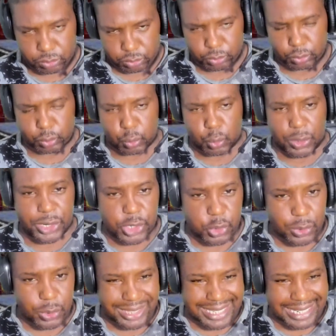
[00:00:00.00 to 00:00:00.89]
when you
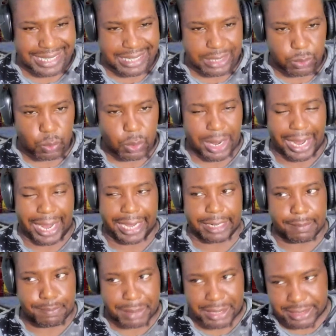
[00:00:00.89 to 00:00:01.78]
and Dillian White had a
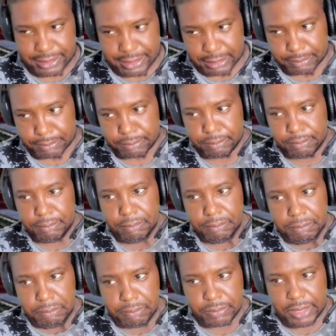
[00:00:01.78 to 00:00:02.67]
bust up
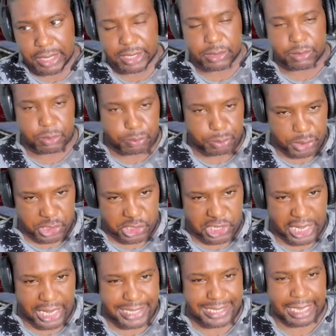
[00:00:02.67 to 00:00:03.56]
and Bashir had
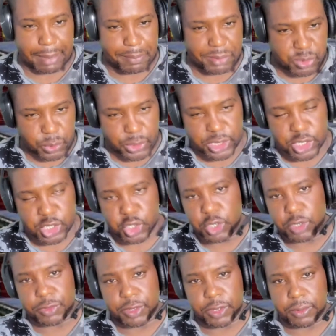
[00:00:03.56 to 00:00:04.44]
to get between the two of
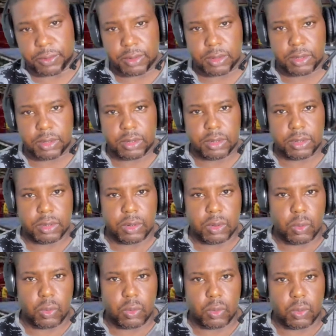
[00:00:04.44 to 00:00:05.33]
you.
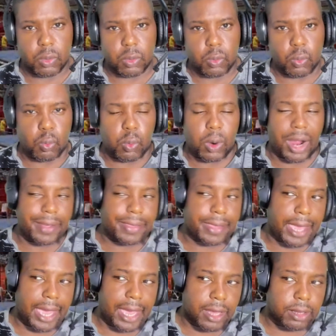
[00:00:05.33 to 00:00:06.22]
Why the hell
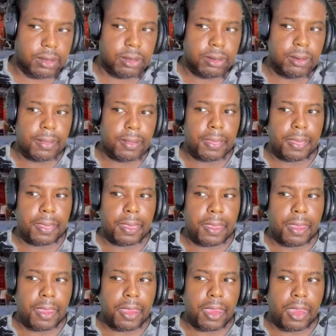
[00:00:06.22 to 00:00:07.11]

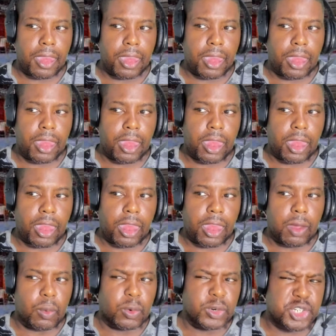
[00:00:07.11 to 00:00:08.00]
would you
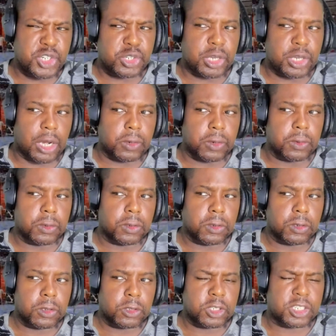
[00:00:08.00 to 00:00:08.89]
go to
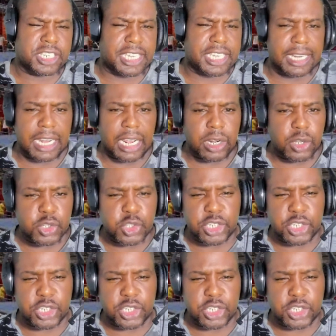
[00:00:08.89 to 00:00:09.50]
Canelo's gym?